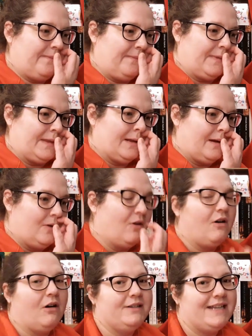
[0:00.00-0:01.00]
not on dates
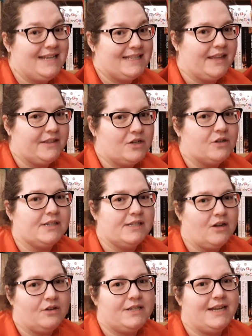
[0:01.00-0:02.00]
at the doctors, on dates,
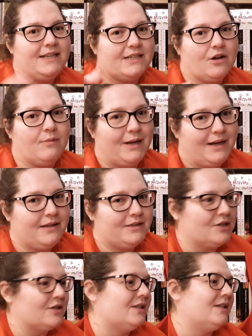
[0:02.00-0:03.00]
comma, at the doctors,
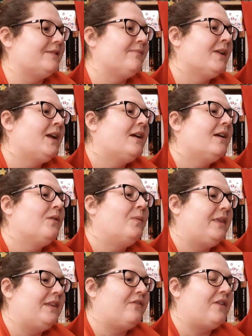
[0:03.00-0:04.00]
with their
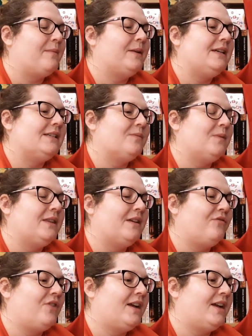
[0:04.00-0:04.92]
families and with their friends.